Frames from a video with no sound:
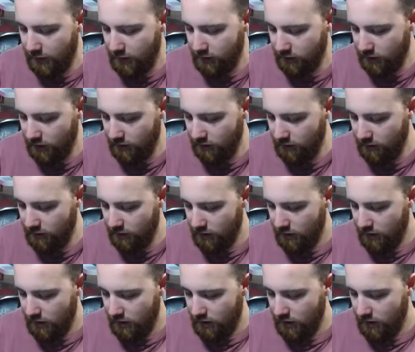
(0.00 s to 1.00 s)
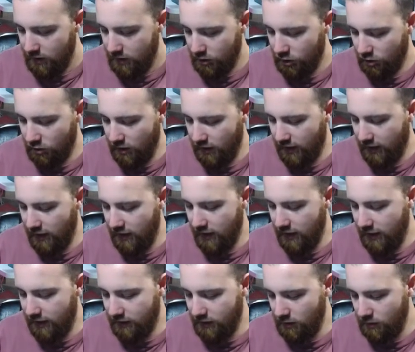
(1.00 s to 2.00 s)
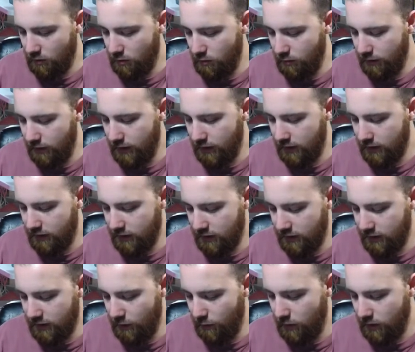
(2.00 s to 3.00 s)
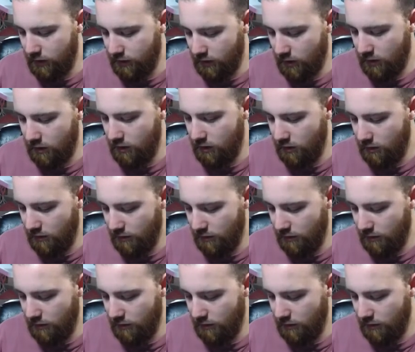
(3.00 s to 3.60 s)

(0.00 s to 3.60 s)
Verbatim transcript: So it's tricky. I like to hold it to see what it's going to do.